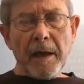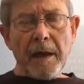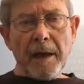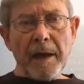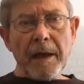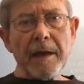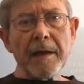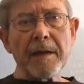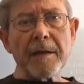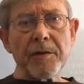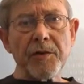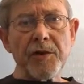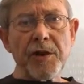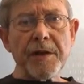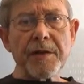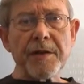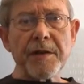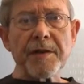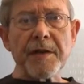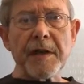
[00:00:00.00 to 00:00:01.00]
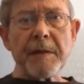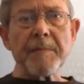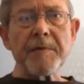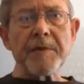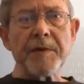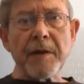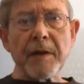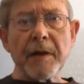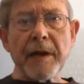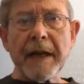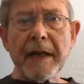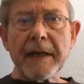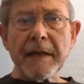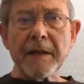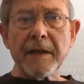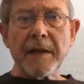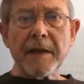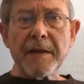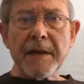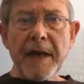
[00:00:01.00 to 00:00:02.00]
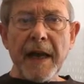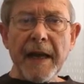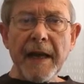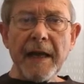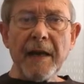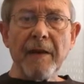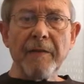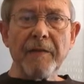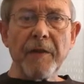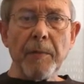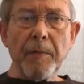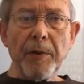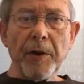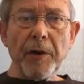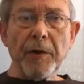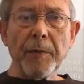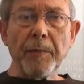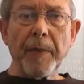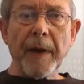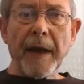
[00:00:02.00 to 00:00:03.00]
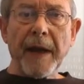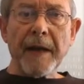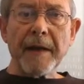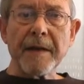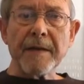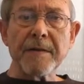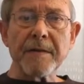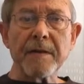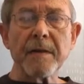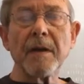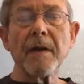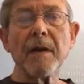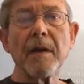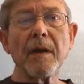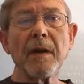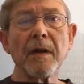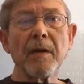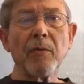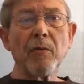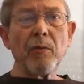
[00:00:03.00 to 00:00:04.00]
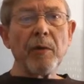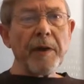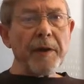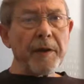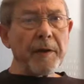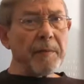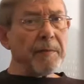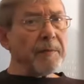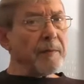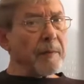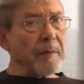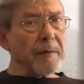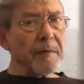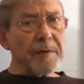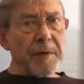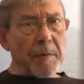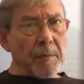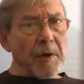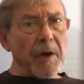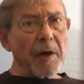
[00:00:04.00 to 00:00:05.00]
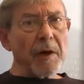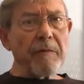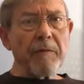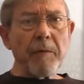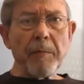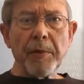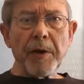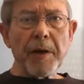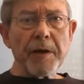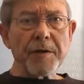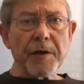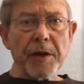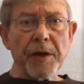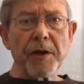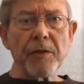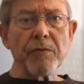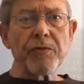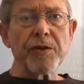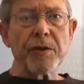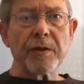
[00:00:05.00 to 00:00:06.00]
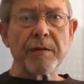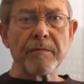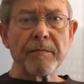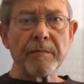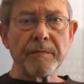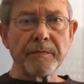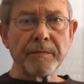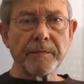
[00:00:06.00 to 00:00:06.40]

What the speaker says: Here Jesus seems to link the day of the birth pains with some kind of a persecution.